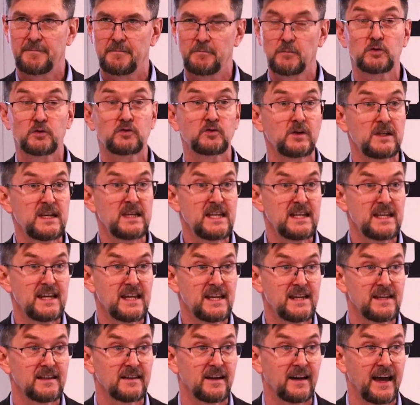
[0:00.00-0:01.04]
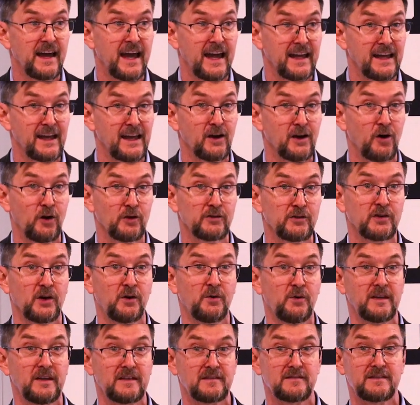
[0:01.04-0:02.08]
Mussolini hanging,
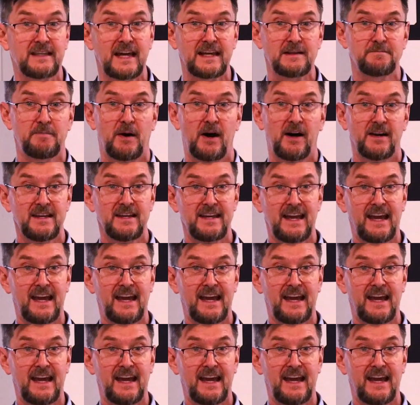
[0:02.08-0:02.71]
also his dead body